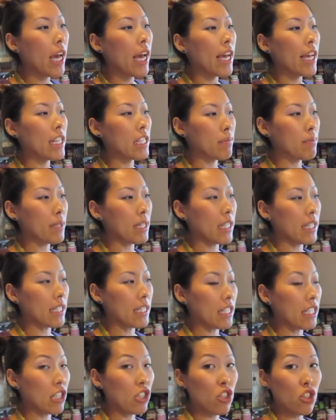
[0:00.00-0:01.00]
is because
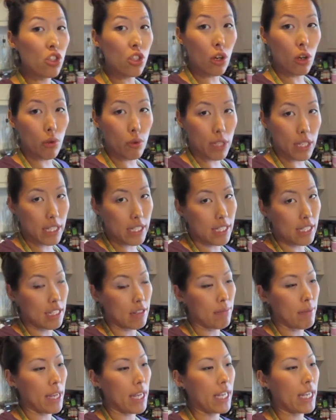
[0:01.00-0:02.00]
it is so easy to
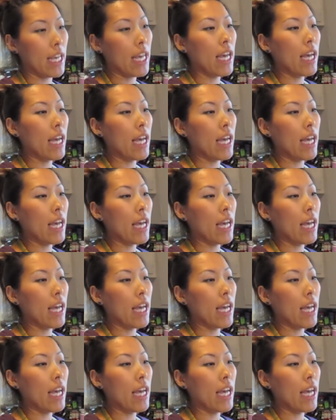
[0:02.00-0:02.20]
make.